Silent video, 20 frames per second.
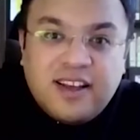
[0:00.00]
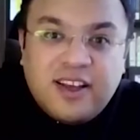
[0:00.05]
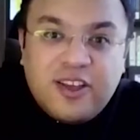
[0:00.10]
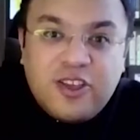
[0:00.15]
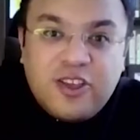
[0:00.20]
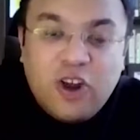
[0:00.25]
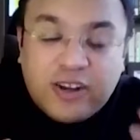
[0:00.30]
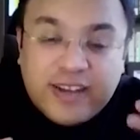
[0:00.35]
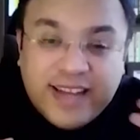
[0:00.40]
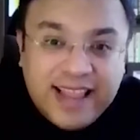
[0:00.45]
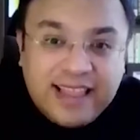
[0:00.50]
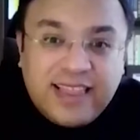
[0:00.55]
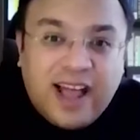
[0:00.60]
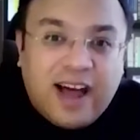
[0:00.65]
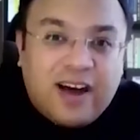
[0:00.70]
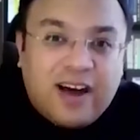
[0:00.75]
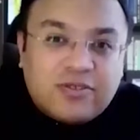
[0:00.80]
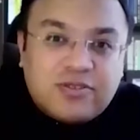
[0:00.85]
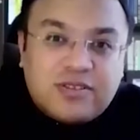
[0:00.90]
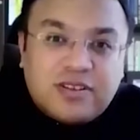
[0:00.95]
your
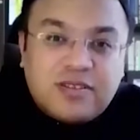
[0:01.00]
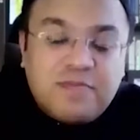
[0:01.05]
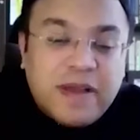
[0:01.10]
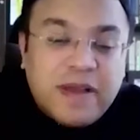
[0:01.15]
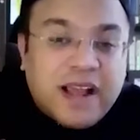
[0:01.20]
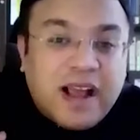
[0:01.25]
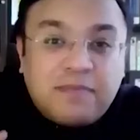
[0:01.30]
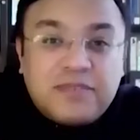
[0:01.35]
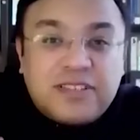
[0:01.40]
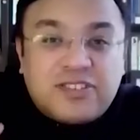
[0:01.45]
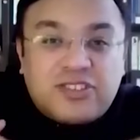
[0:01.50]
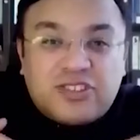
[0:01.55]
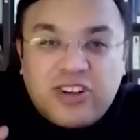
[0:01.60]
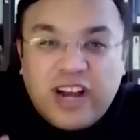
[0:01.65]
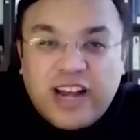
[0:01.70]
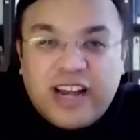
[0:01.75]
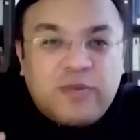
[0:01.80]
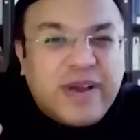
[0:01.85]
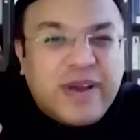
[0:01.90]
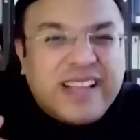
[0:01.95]
10,000 becomes
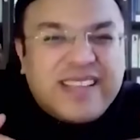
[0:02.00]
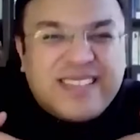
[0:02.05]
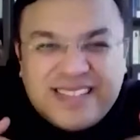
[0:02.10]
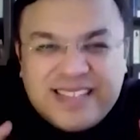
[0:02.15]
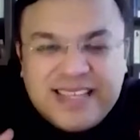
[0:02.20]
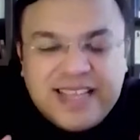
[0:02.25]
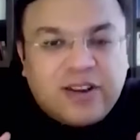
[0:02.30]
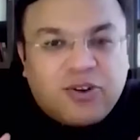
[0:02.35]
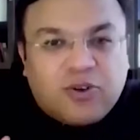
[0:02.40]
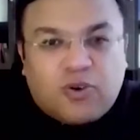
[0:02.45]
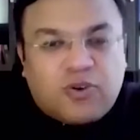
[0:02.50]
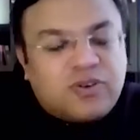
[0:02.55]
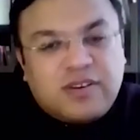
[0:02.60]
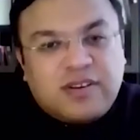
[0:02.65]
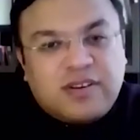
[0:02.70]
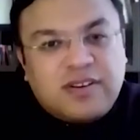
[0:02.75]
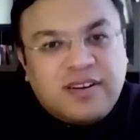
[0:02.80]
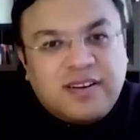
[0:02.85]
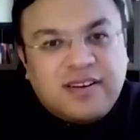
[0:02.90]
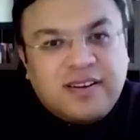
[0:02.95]
straight away zero.
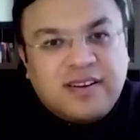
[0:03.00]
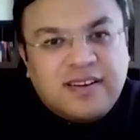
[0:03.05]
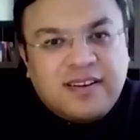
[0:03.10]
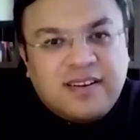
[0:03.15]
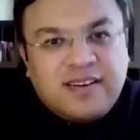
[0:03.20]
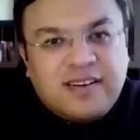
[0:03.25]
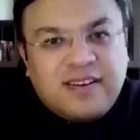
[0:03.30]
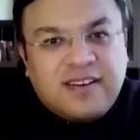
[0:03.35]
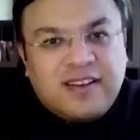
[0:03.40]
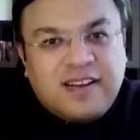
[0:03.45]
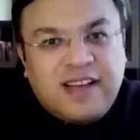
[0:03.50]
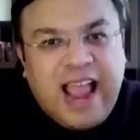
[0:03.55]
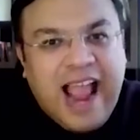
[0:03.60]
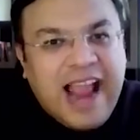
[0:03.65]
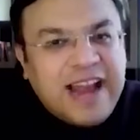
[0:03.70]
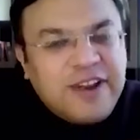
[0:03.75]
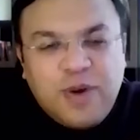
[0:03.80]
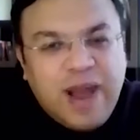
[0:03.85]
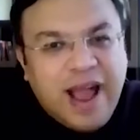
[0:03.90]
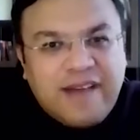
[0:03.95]

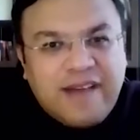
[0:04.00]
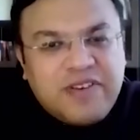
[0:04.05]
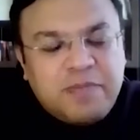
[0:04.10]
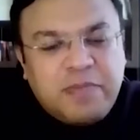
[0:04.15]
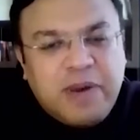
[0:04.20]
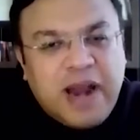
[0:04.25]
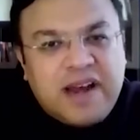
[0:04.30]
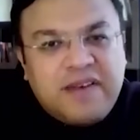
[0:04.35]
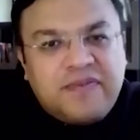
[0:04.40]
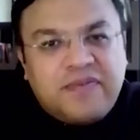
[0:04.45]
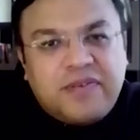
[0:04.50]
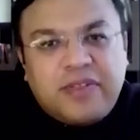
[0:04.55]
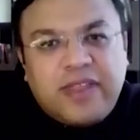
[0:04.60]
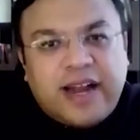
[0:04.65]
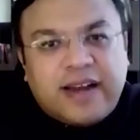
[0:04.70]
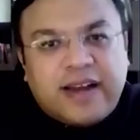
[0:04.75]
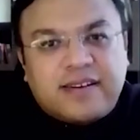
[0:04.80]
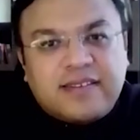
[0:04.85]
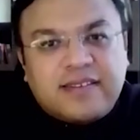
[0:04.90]
And you haven't planned for that.